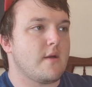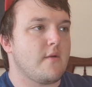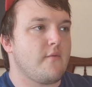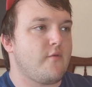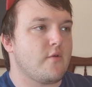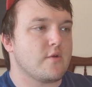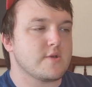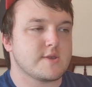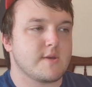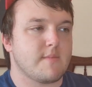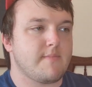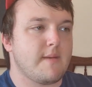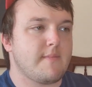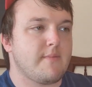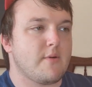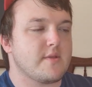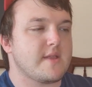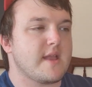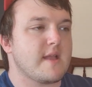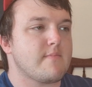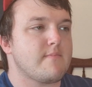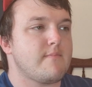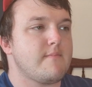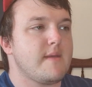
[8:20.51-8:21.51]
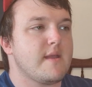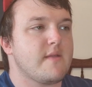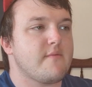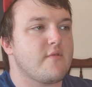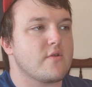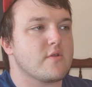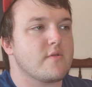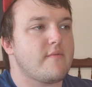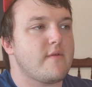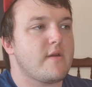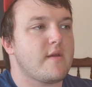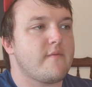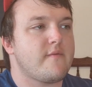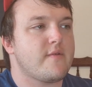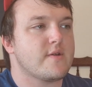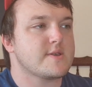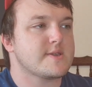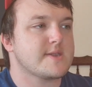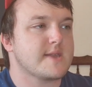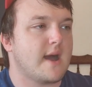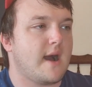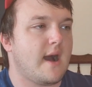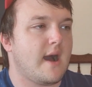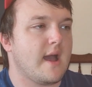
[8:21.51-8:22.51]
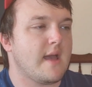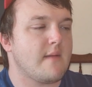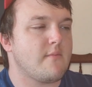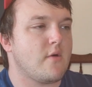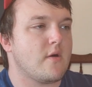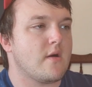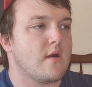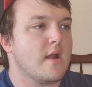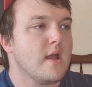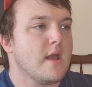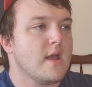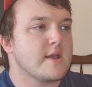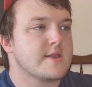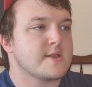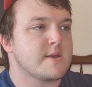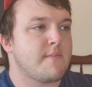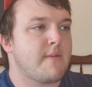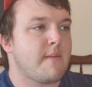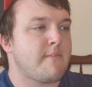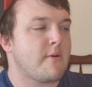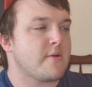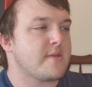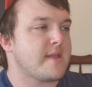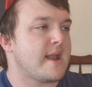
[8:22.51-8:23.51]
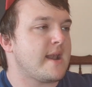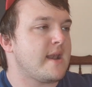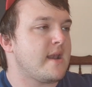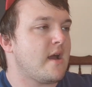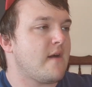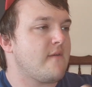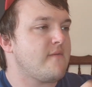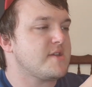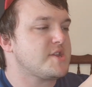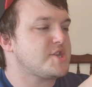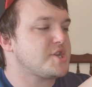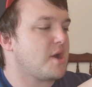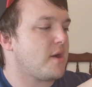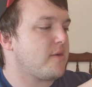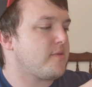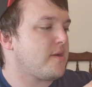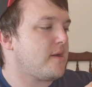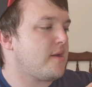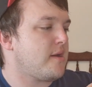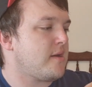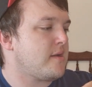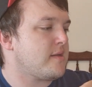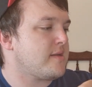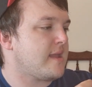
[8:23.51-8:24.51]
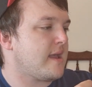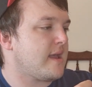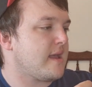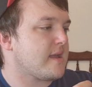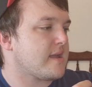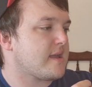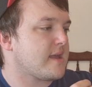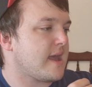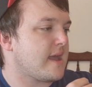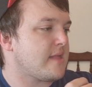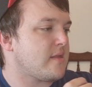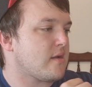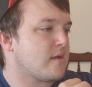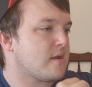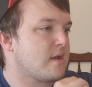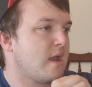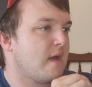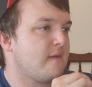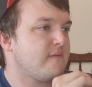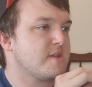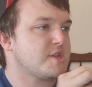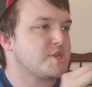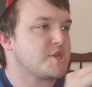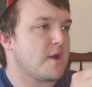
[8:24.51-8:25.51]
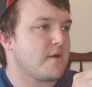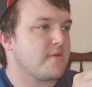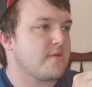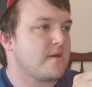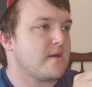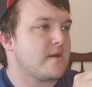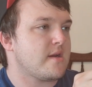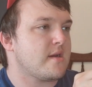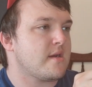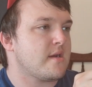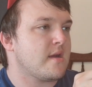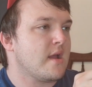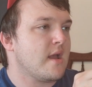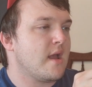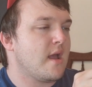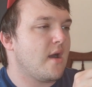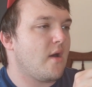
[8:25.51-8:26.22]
for some people that meet for the very first time, or some people that love each other and they cannot love each other,